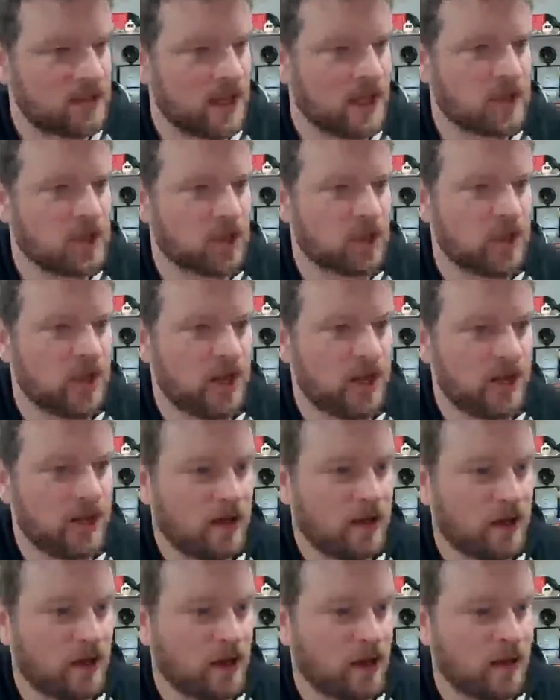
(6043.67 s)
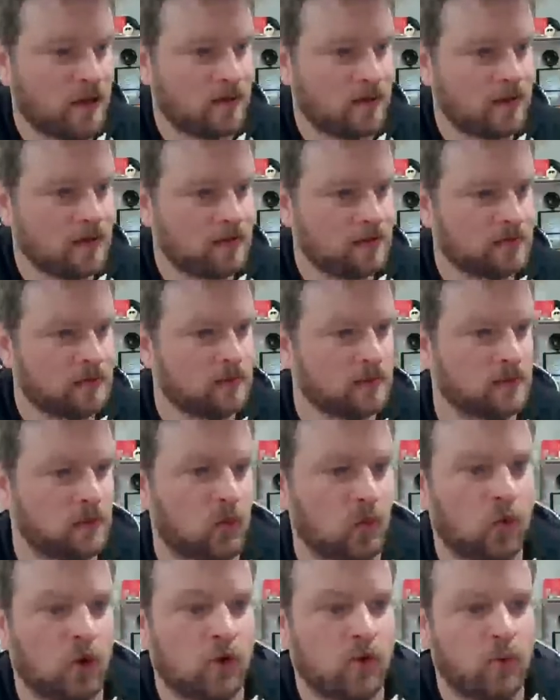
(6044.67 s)
entertaining and
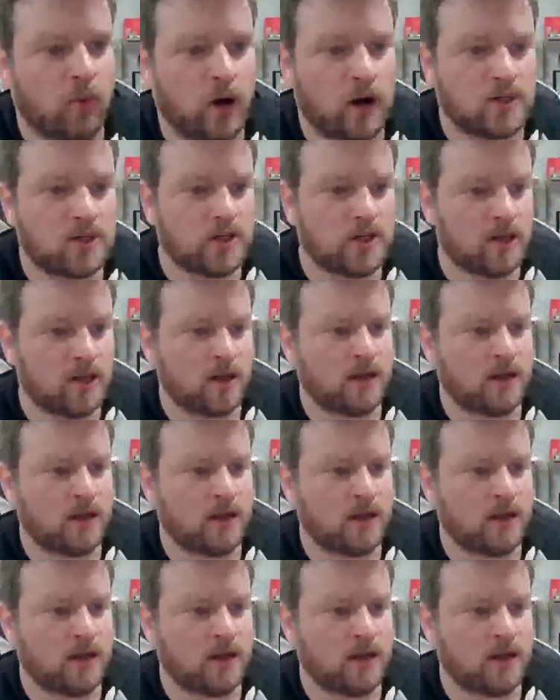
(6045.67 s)
worth watching.